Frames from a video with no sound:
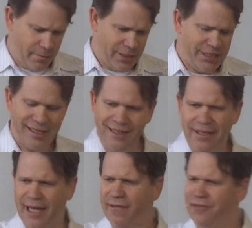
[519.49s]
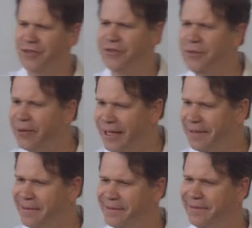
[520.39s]
But she doesn't have to do
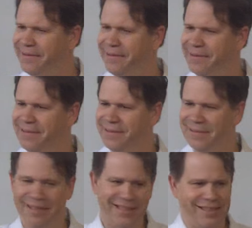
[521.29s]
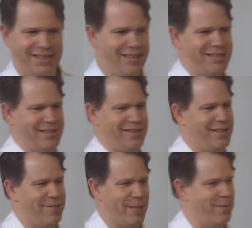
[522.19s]
it. Like, she could just
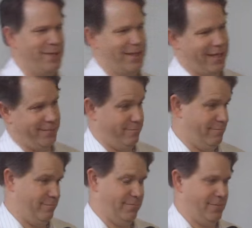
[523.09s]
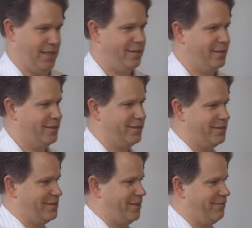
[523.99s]
look at me and be like, I don't know,
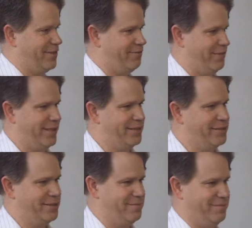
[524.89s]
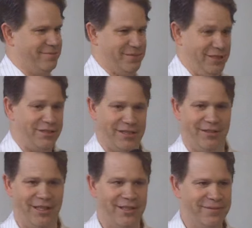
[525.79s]
there's stuff in the fridge. There's
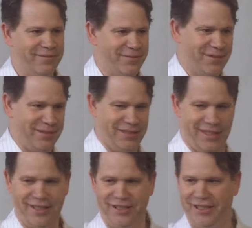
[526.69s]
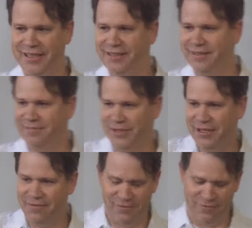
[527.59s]
cereal, cottage cheese.
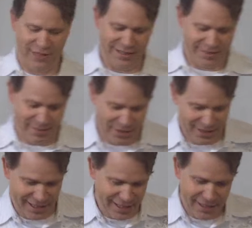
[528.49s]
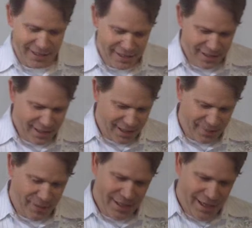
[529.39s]
You can find something to eat.
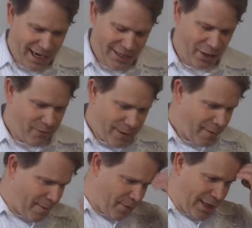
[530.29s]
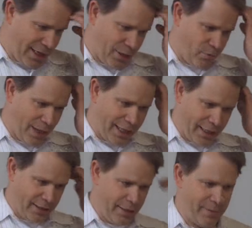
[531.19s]
I don't remember at our
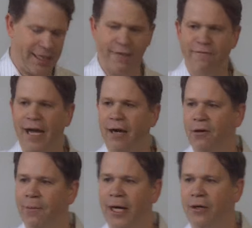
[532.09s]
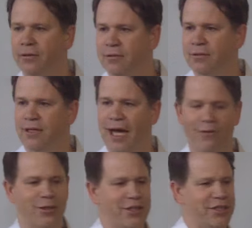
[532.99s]
wedding there being a vow about,
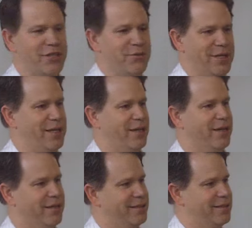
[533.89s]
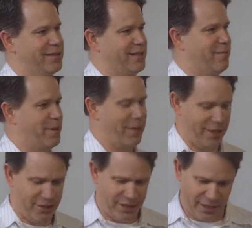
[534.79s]
I will cook you dinner, because I'm the
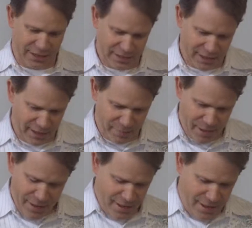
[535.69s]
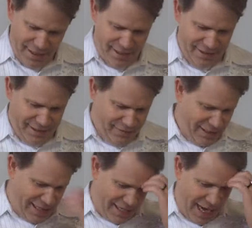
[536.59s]
better cook.
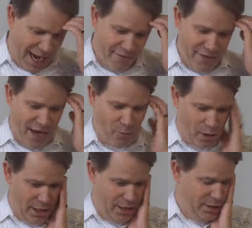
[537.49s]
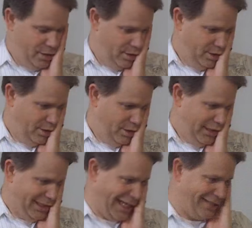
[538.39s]
We didn't have that one.
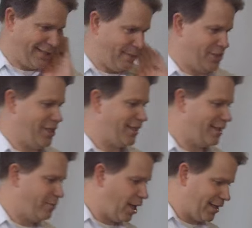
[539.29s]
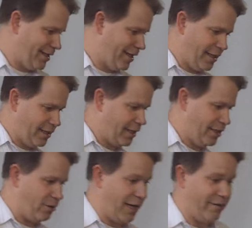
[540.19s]
Last time I checked, I'm not a king, and
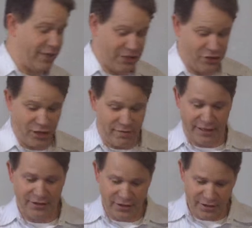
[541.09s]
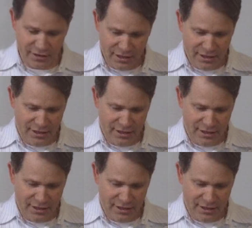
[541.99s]
I don't have any servants.